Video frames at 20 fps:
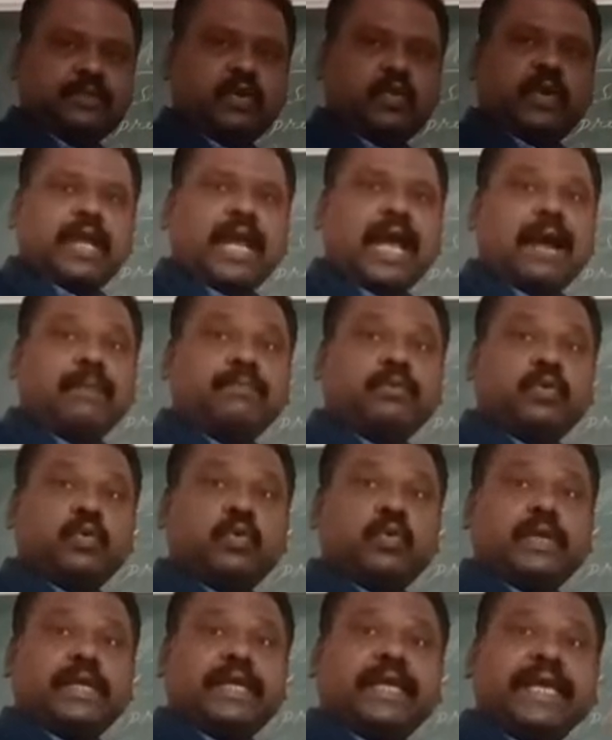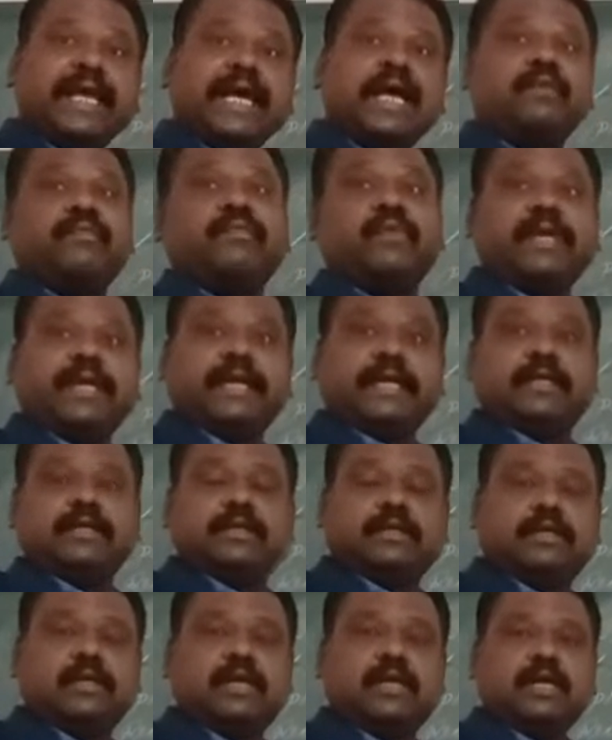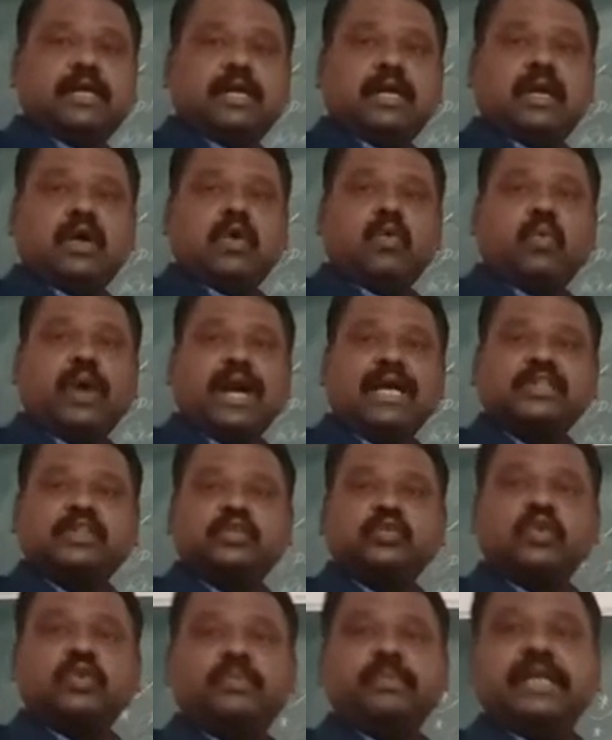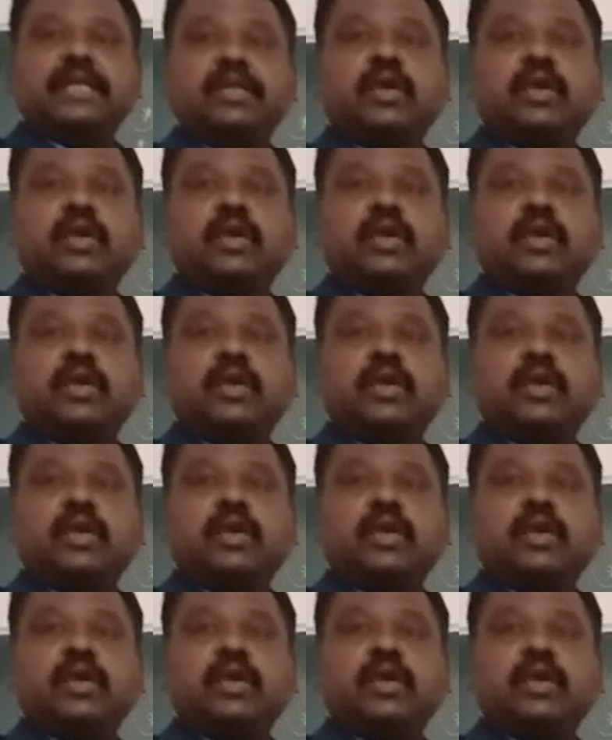We have to care for it. What should be